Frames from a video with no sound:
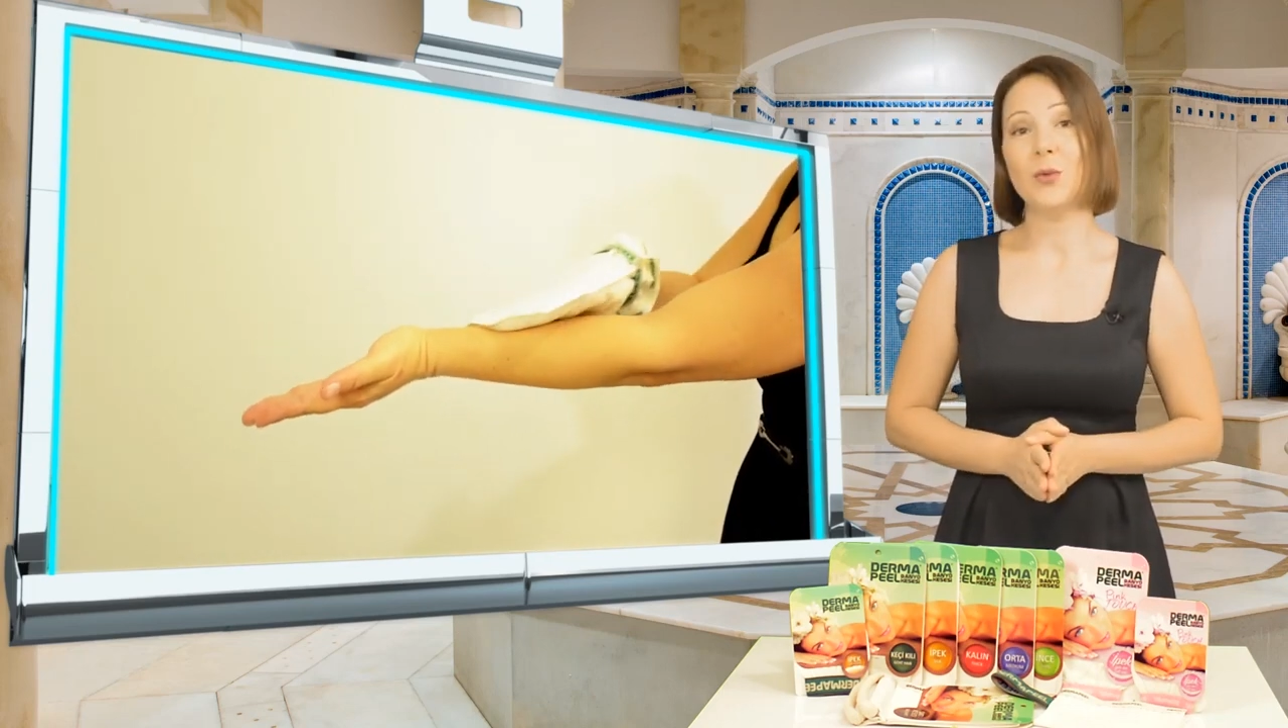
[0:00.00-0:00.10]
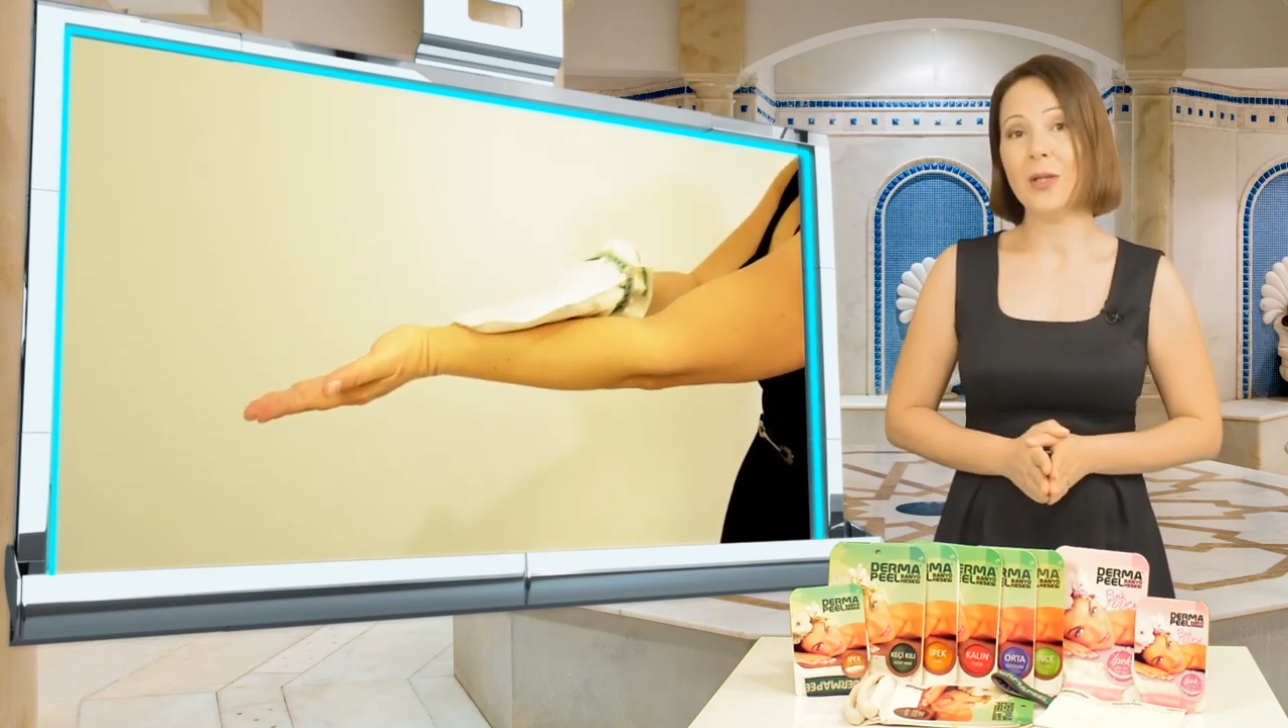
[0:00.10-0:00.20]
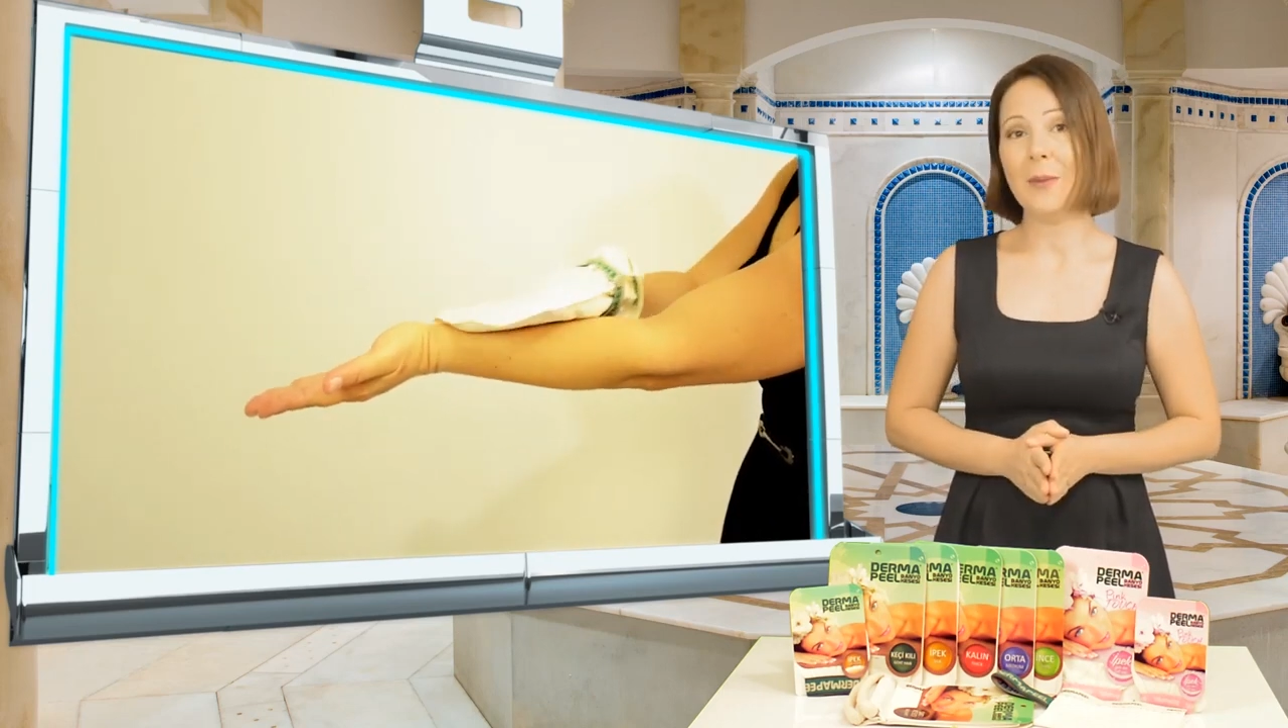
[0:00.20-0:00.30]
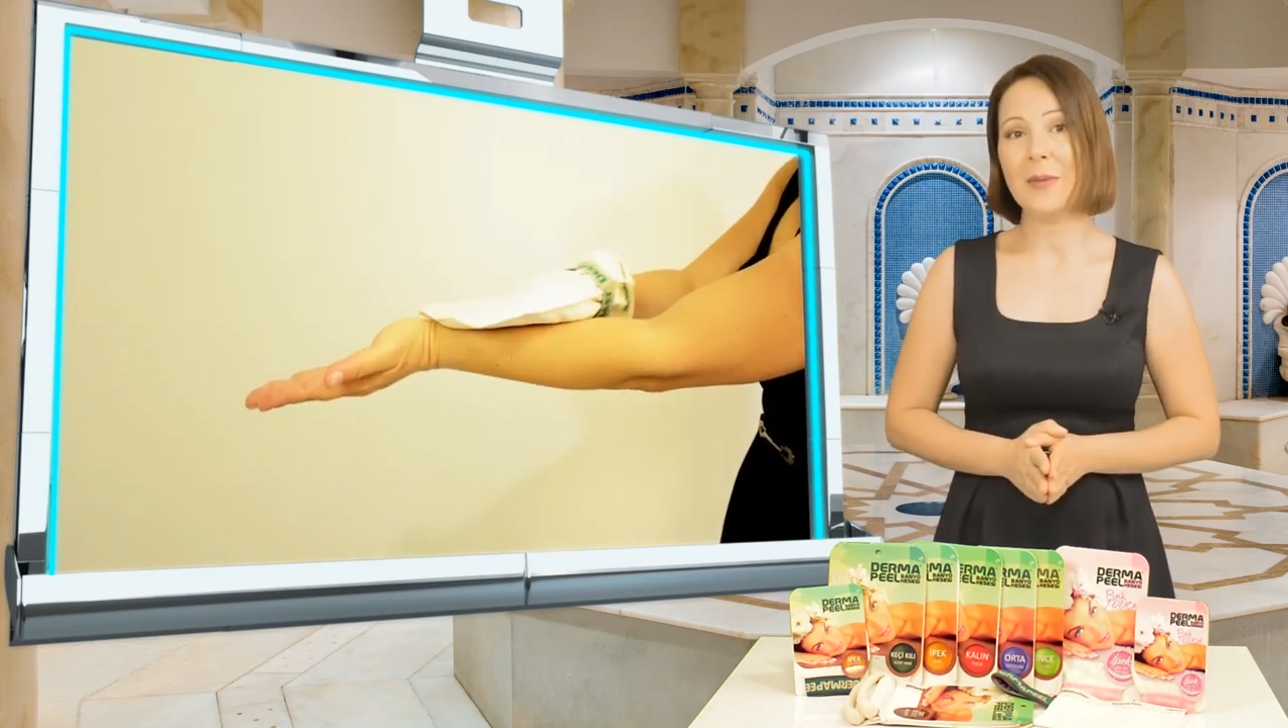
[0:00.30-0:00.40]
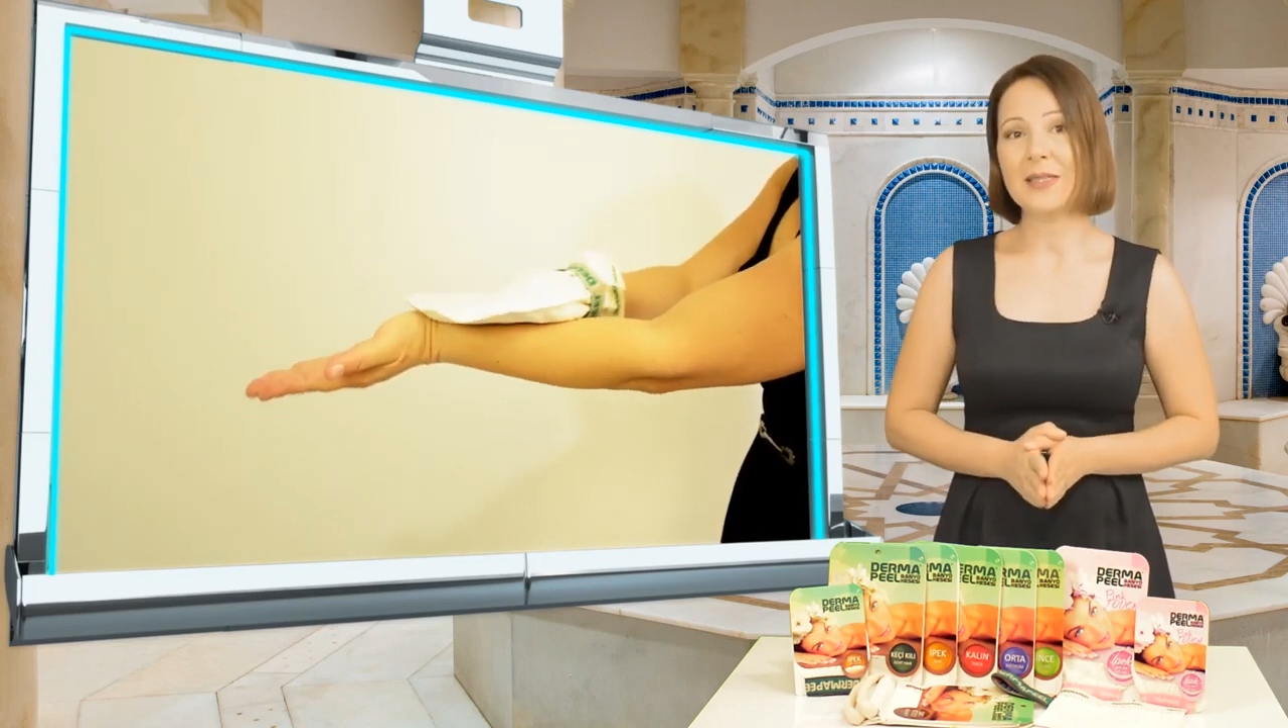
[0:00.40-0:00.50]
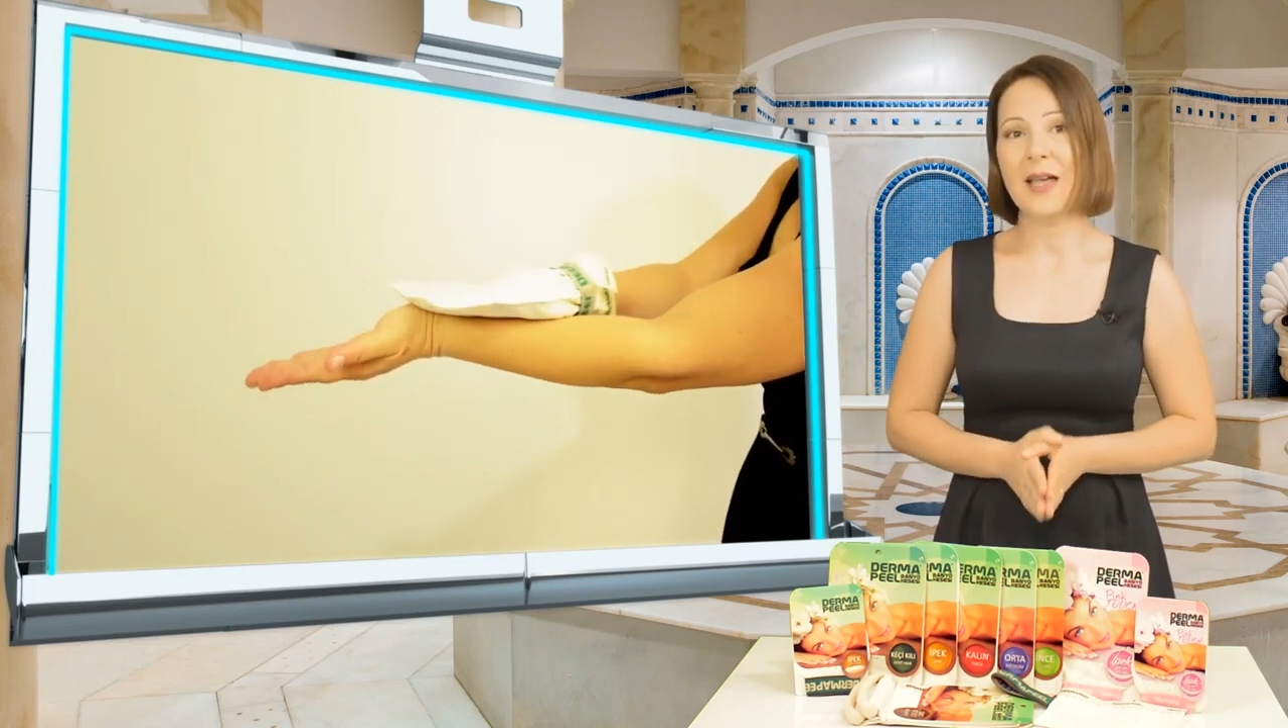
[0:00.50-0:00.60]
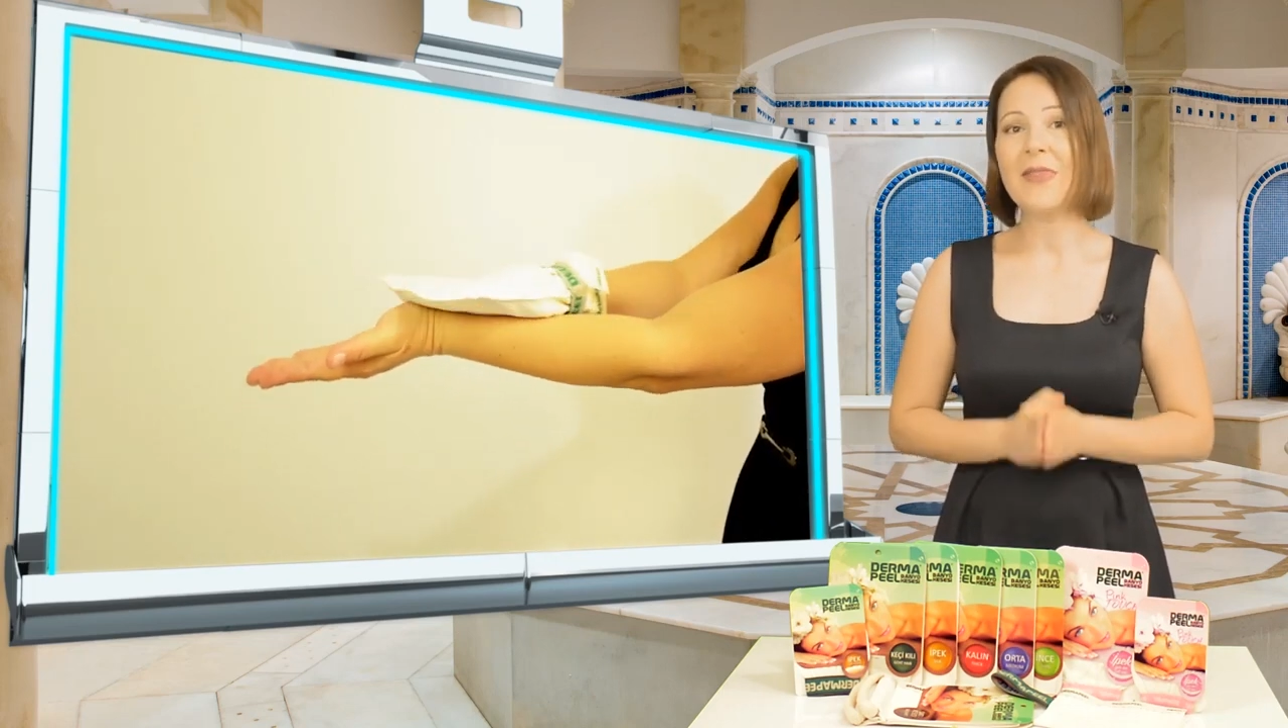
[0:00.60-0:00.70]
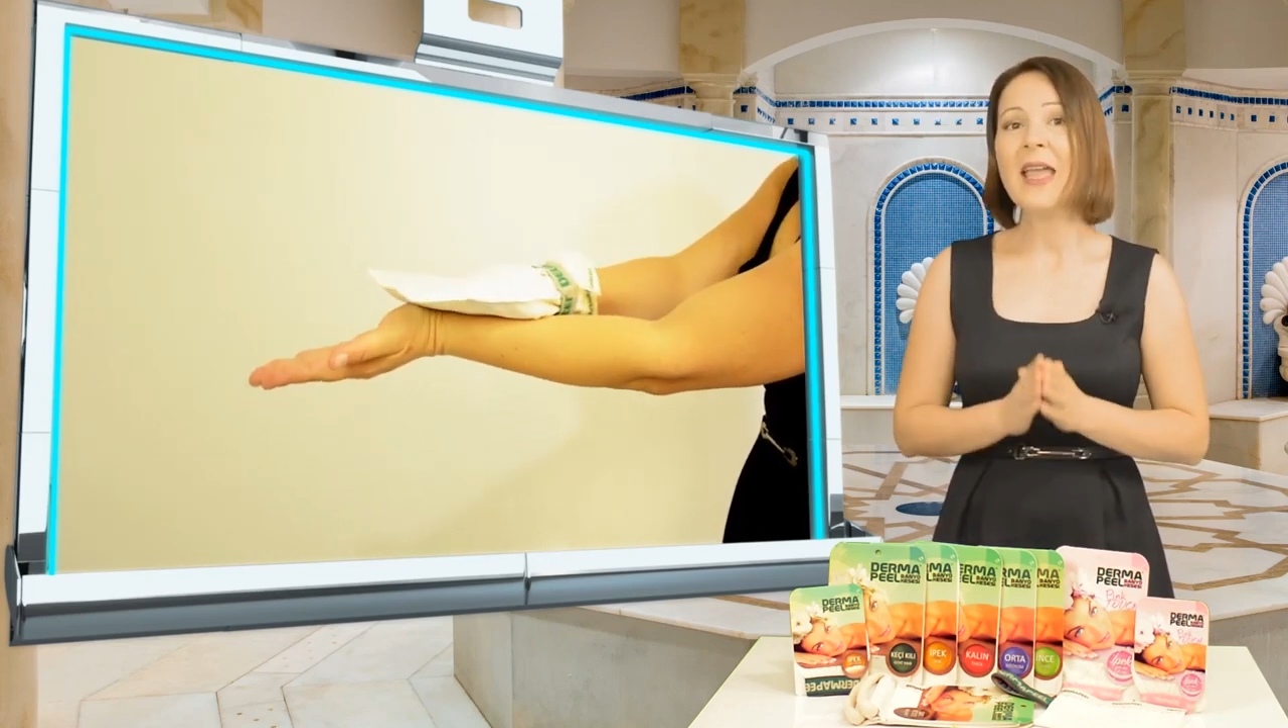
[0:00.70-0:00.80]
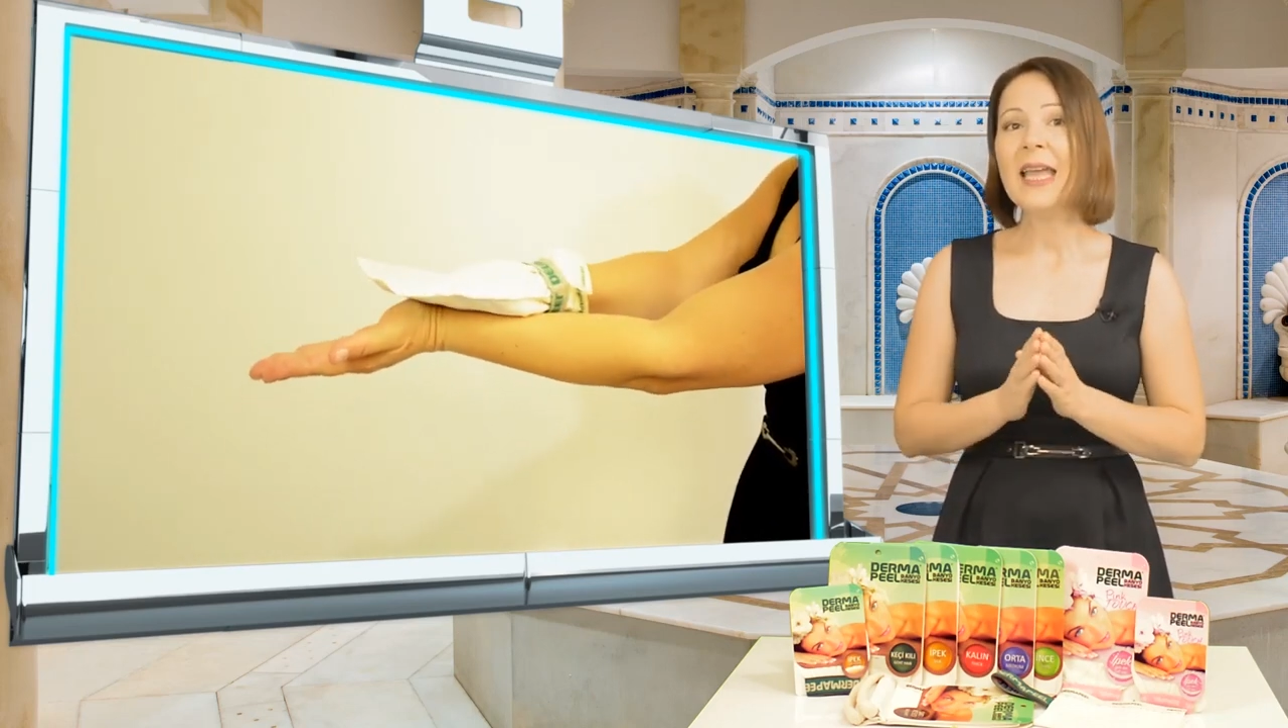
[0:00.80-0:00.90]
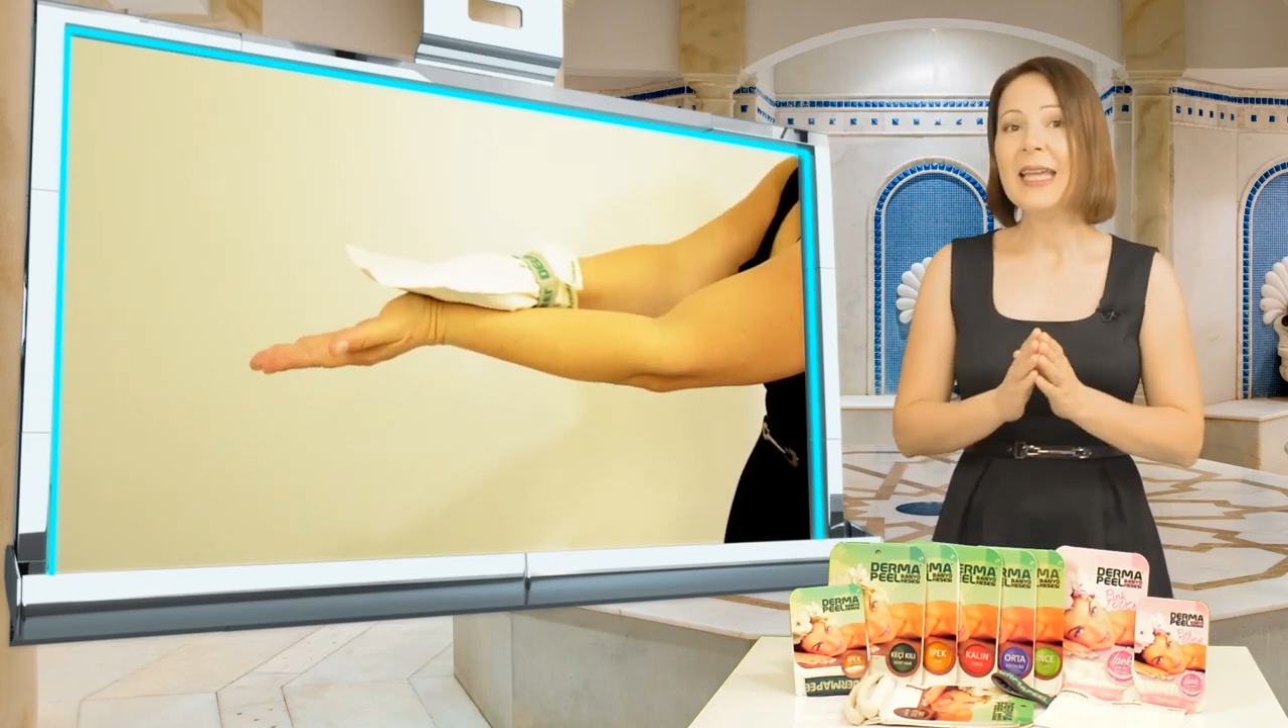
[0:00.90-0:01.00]
without
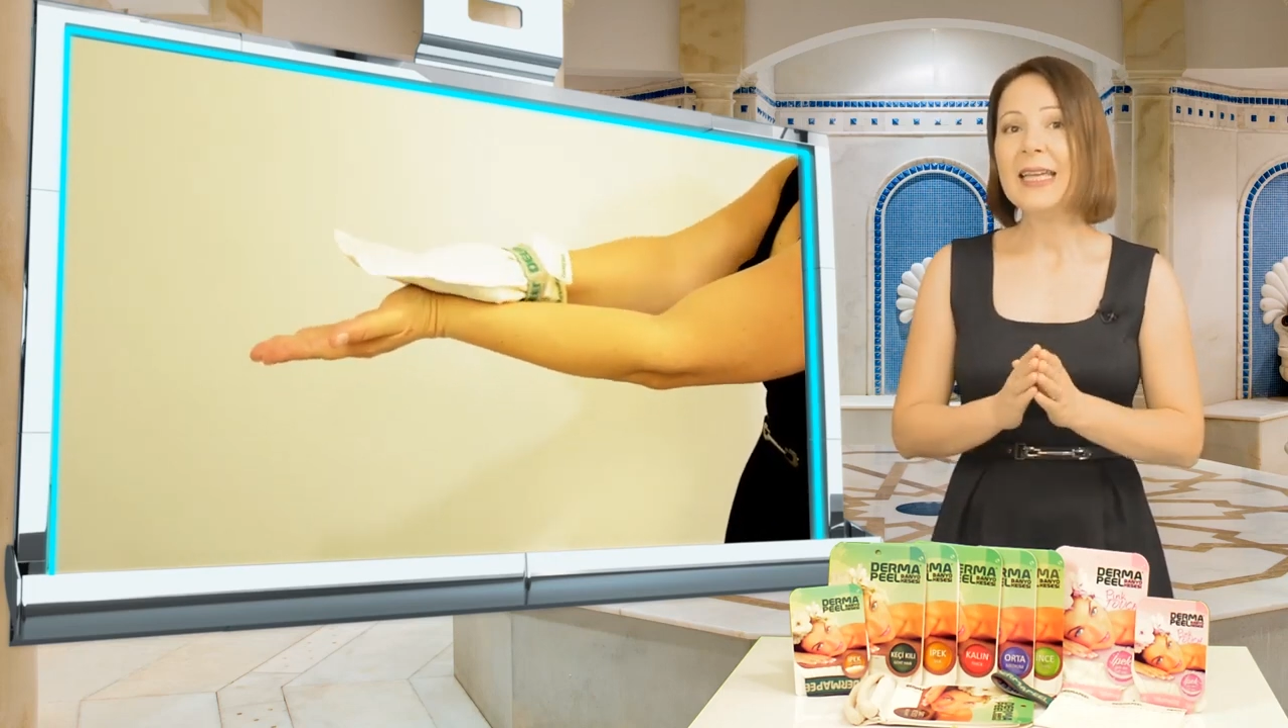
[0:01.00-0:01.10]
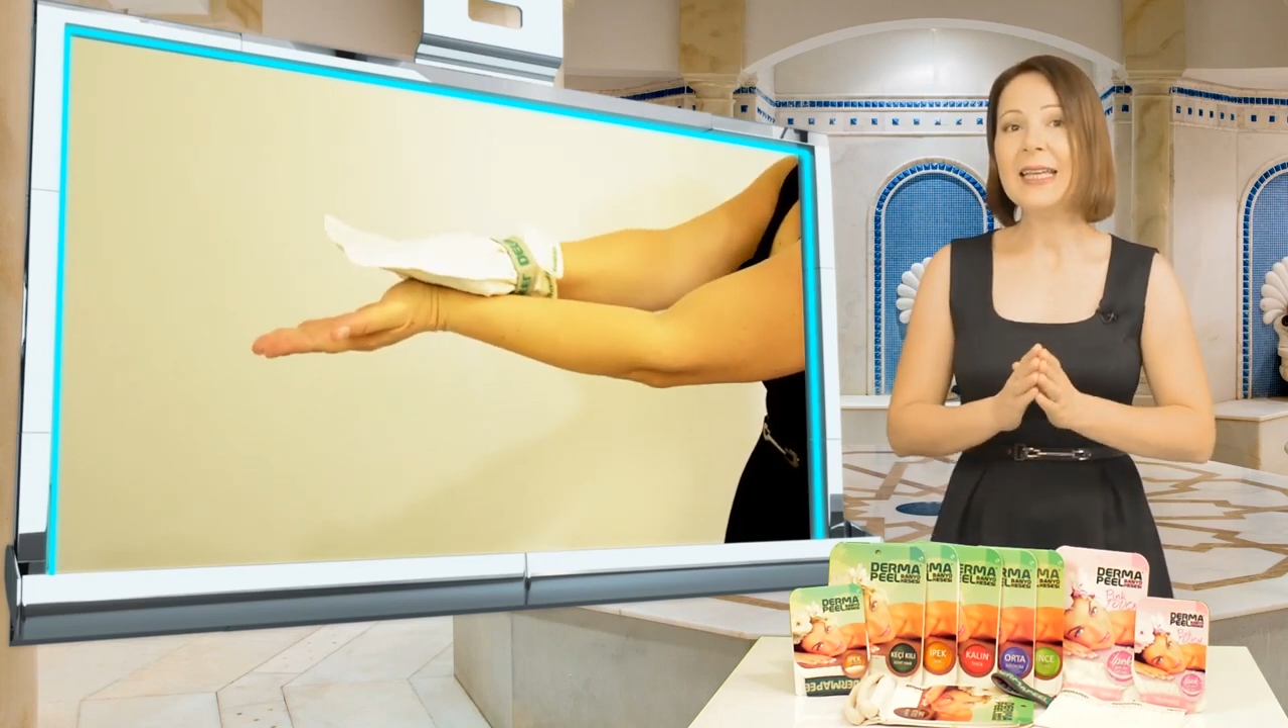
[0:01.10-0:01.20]
using soap